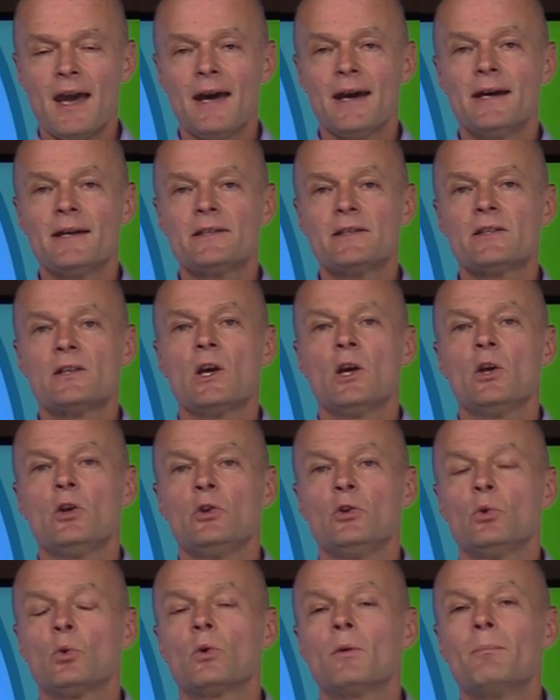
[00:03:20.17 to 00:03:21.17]
as
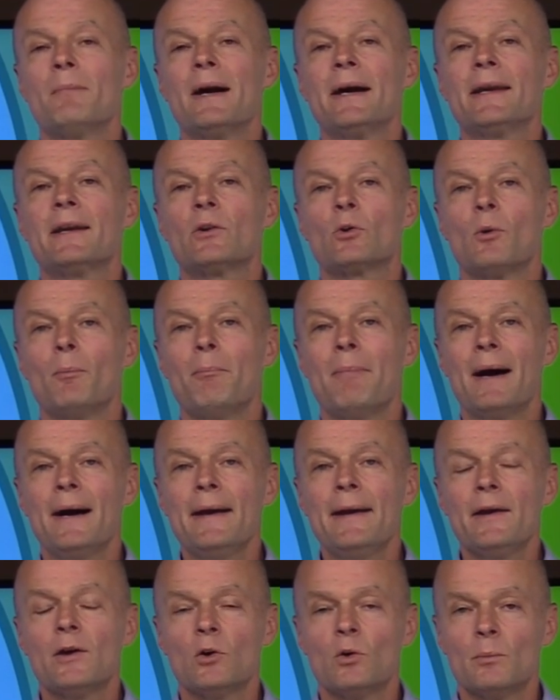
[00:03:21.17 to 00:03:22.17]
your
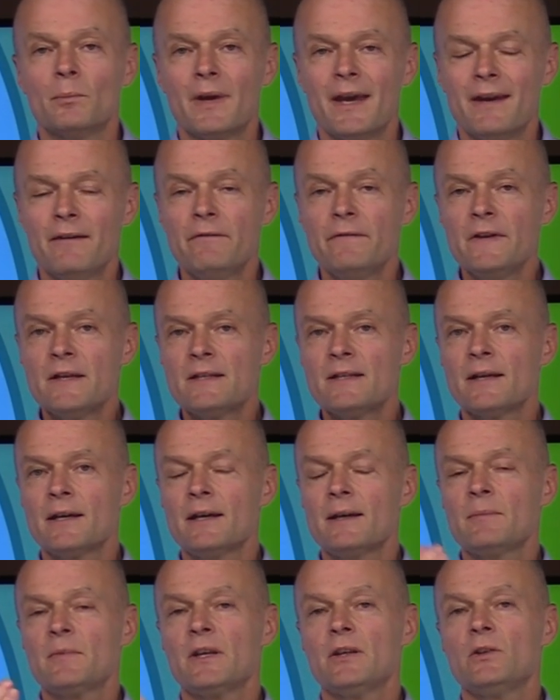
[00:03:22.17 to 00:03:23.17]
microbiome, every
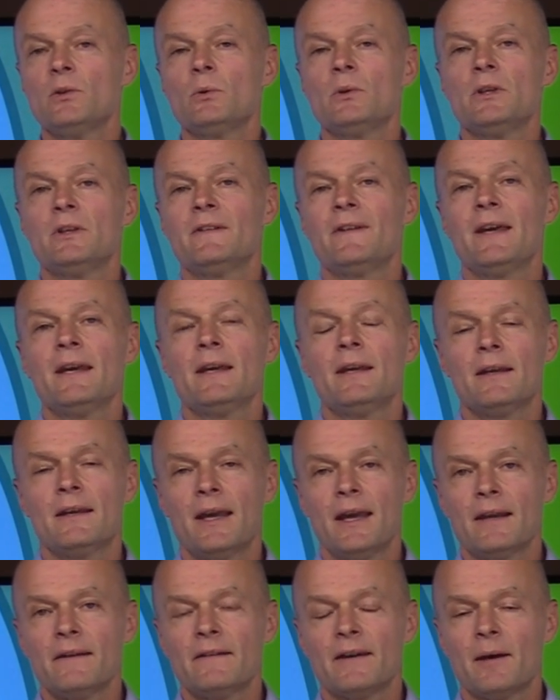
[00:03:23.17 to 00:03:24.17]
time that you take an
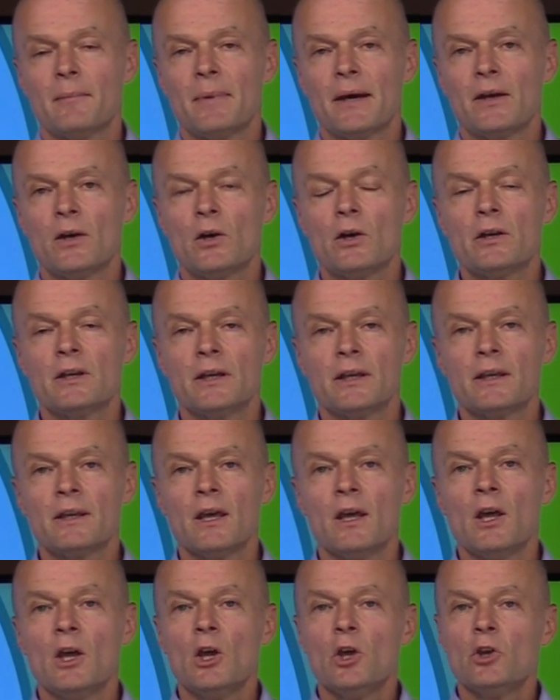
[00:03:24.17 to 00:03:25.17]
antibiotic,
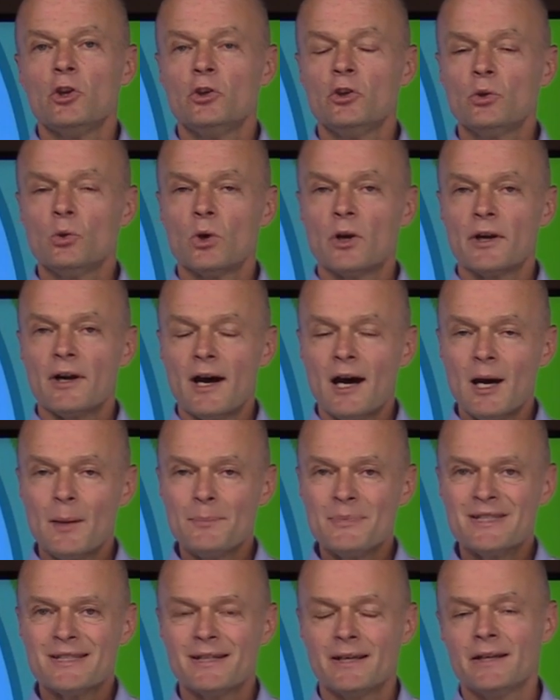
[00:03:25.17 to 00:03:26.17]
you are
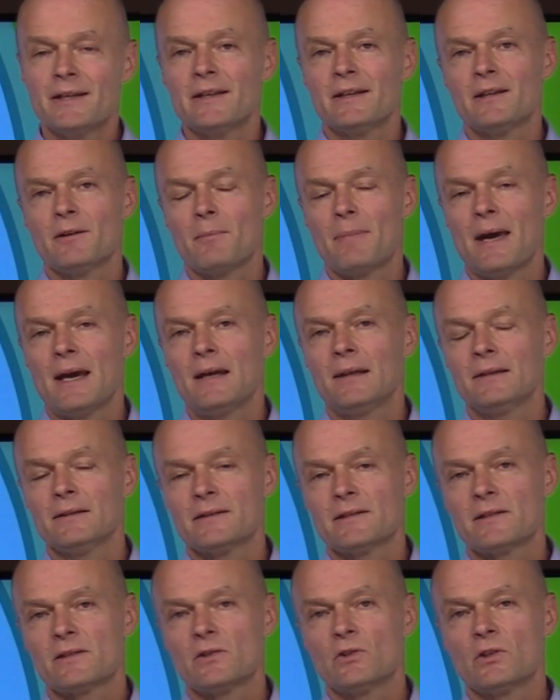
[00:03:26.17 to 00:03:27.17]
upsetting the
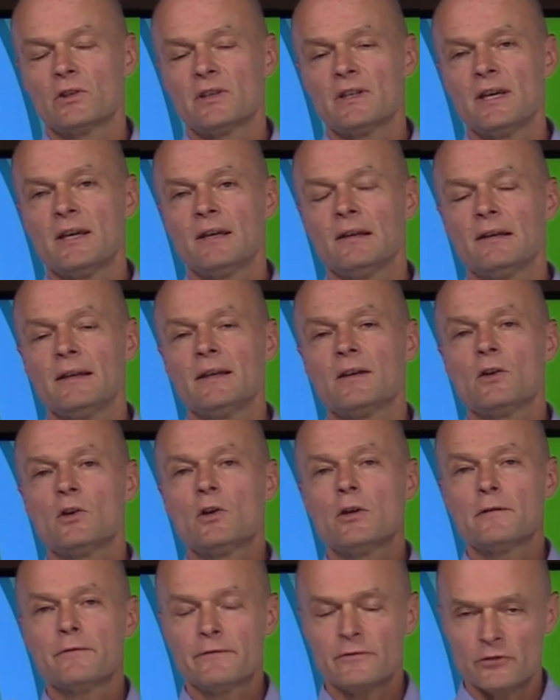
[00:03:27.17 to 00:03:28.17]
balance. You're killing
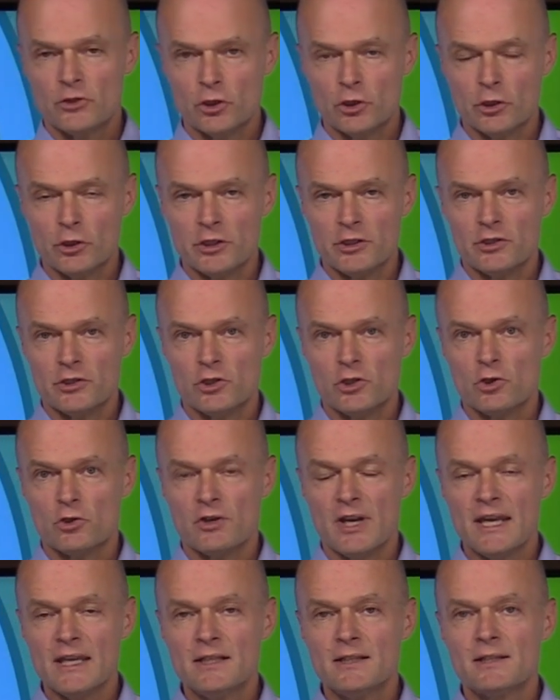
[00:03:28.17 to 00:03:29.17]
off certain
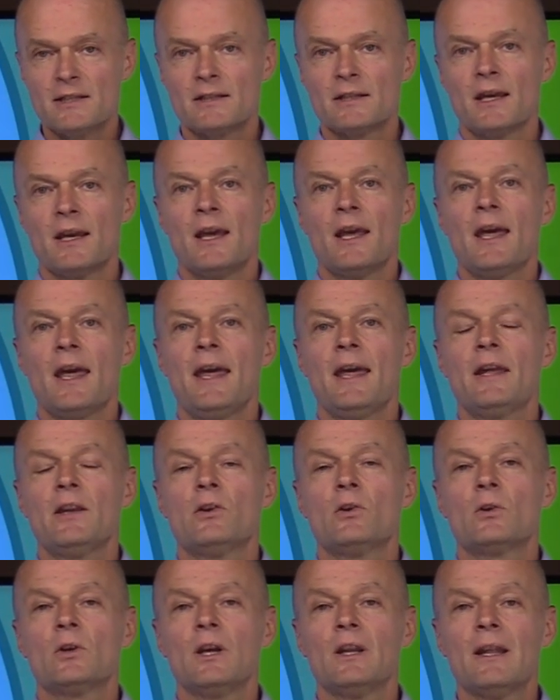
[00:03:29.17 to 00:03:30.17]
strains and
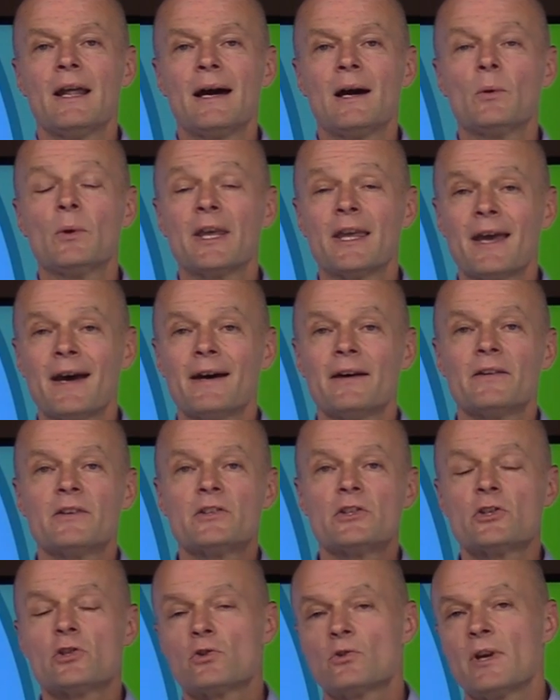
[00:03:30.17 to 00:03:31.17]
you're allowing
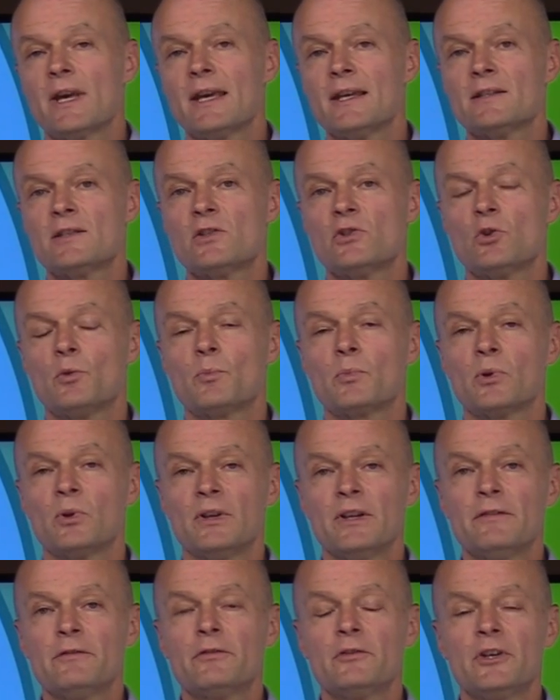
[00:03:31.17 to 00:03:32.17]
other strains to
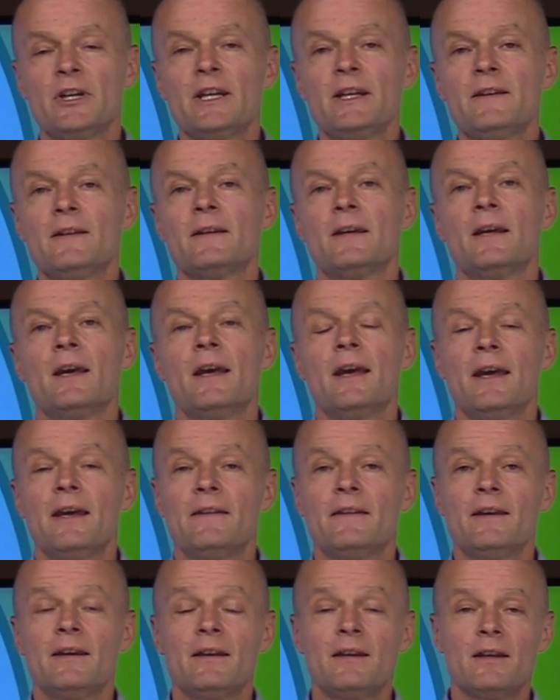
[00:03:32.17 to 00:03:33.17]
proliferate.
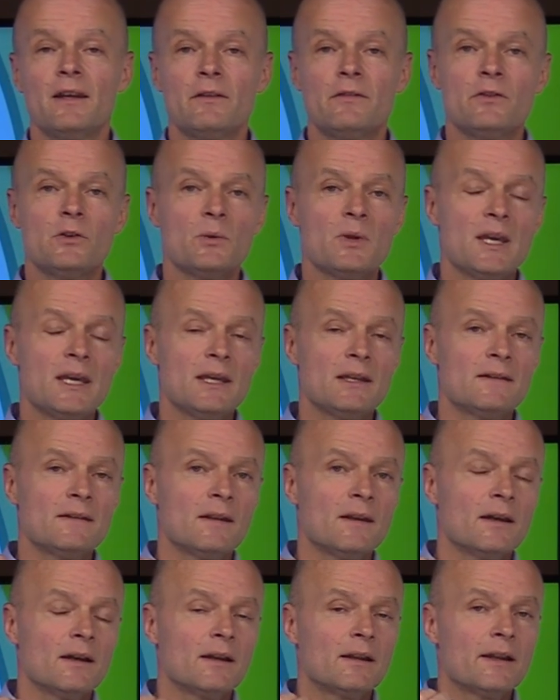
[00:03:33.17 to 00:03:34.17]
And then if you eat
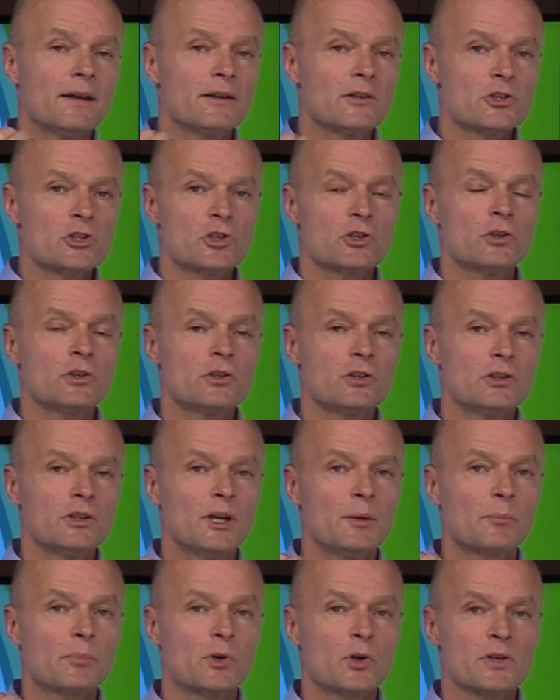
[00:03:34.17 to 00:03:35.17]
a lot of sugar
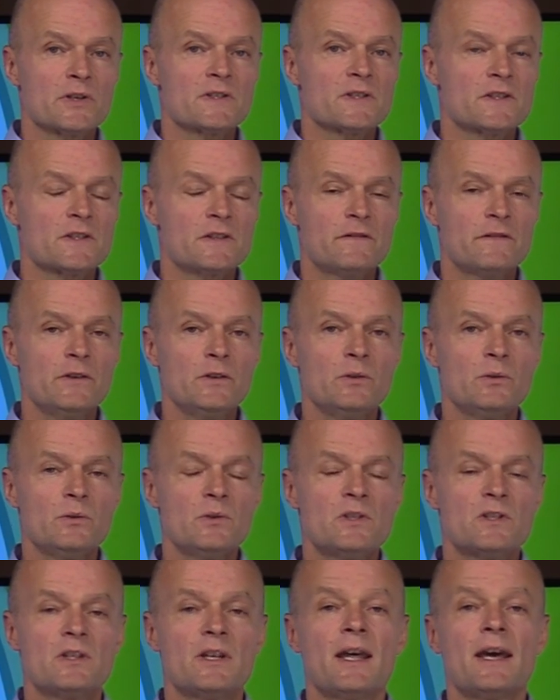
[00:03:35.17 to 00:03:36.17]
and processed
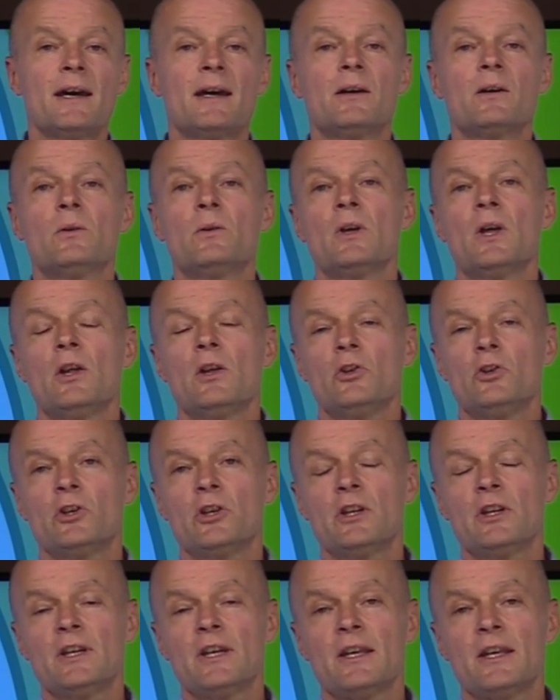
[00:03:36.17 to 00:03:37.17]
foods, now
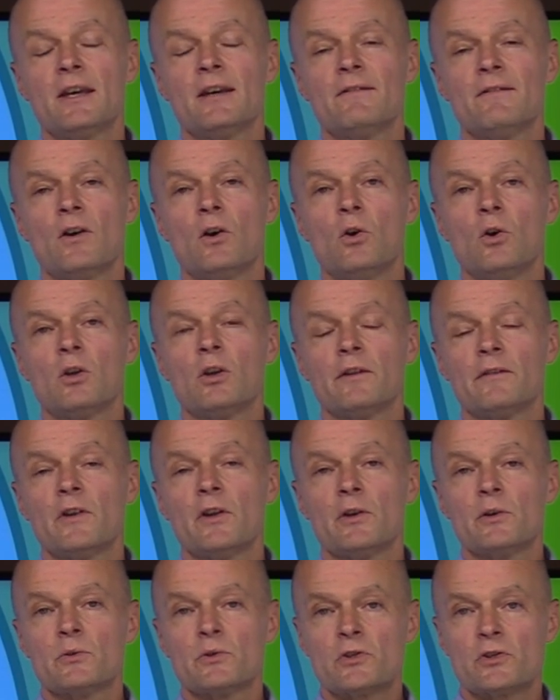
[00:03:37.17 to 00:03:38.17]
you're going to give all of
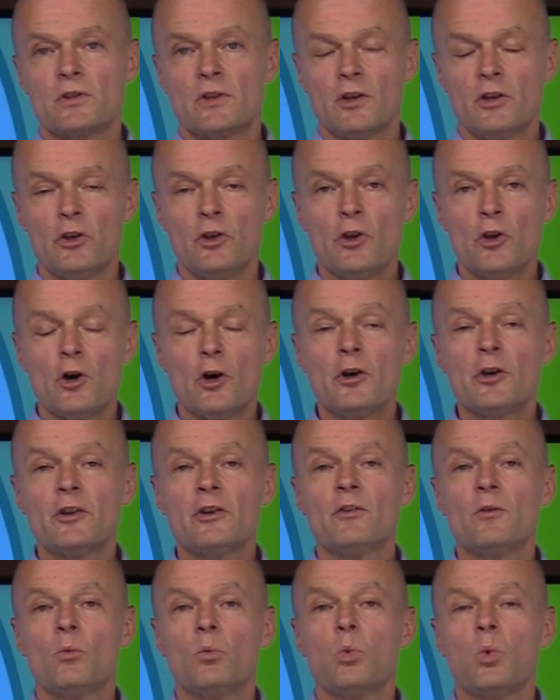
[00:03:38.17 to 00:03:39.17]
those
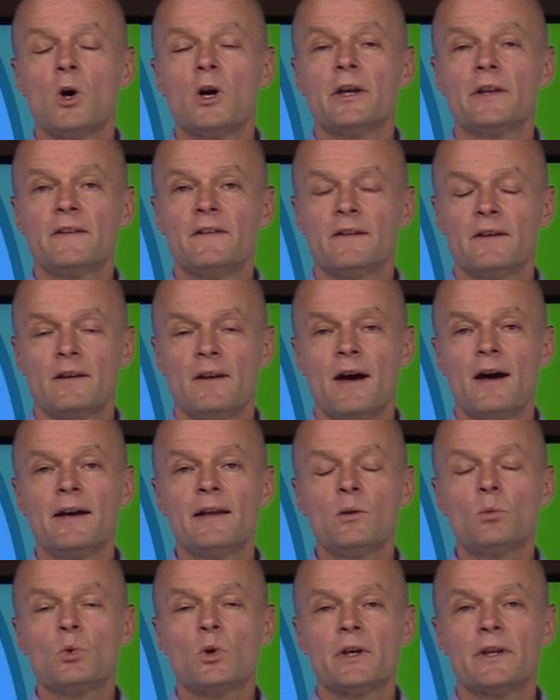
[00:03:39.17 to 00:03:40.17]
non-wanted,
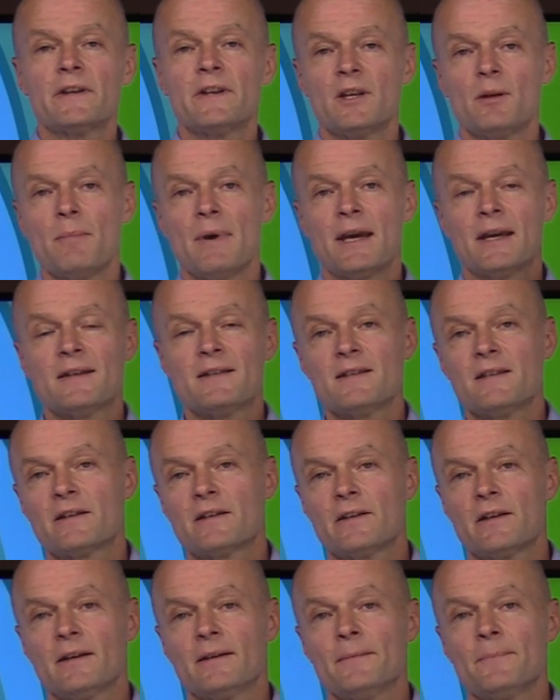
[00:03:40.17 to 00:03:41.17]
unwanted
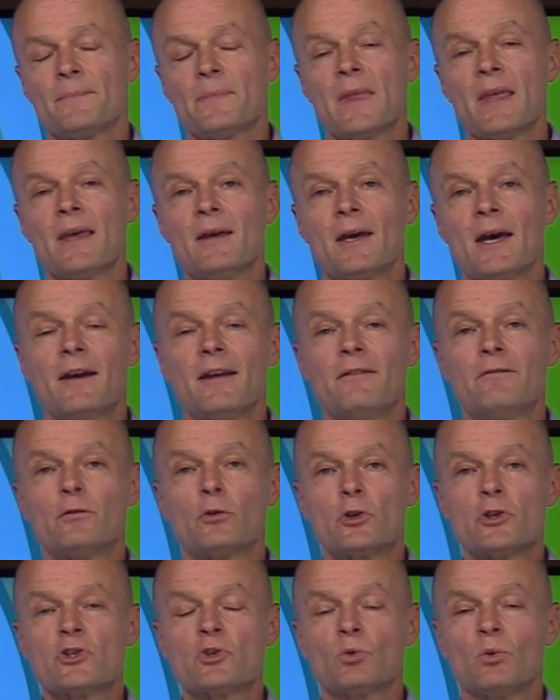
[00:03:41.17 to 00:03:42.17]
bacteria a
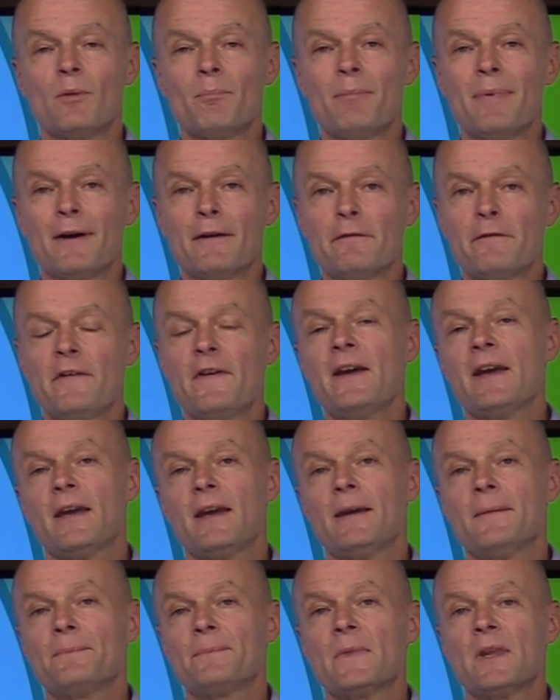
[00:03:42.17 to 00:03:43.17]
virtual
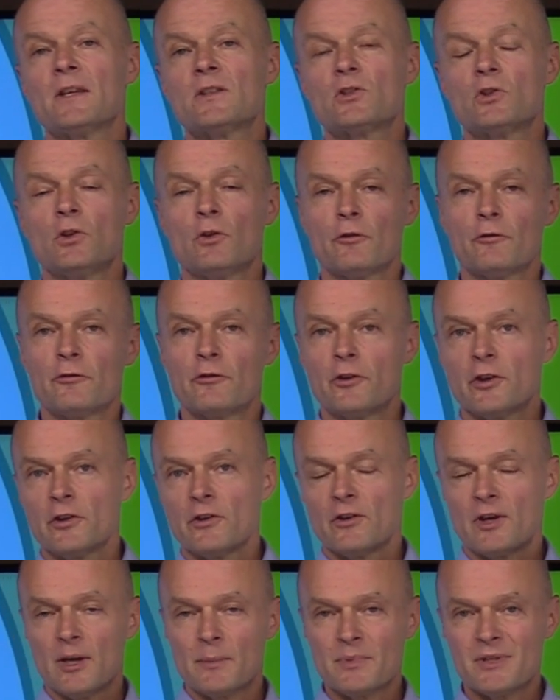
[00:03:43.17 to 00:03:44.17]
buffet. So you're
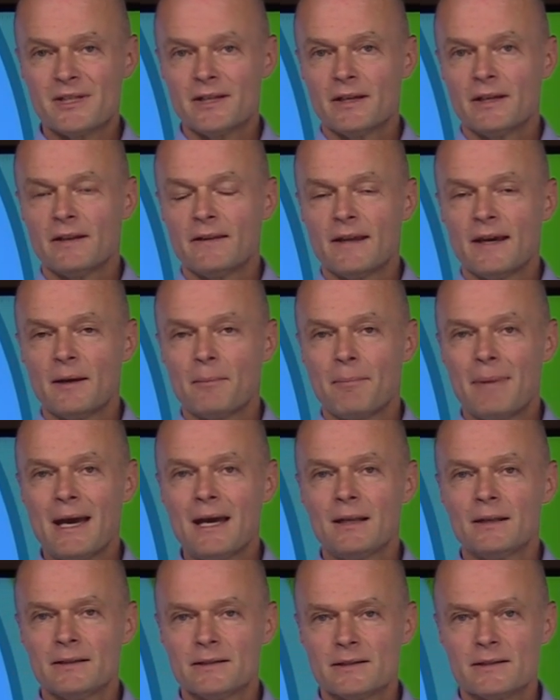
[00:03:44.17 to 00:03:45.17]
further upsetting that
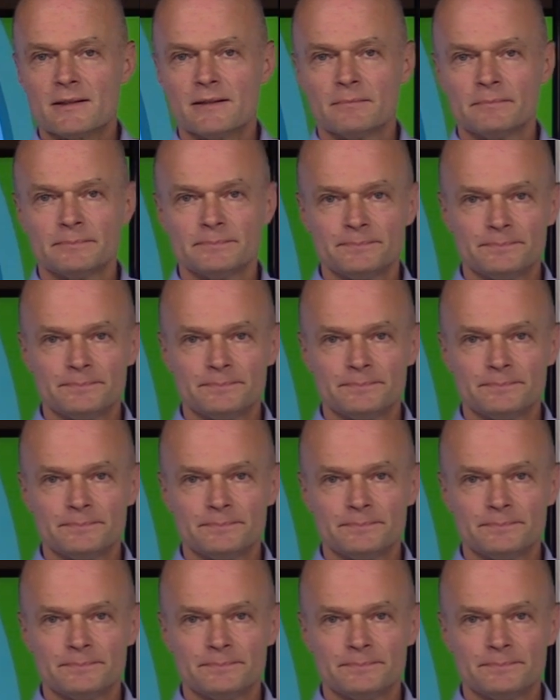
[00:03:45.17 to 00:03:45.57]
balance.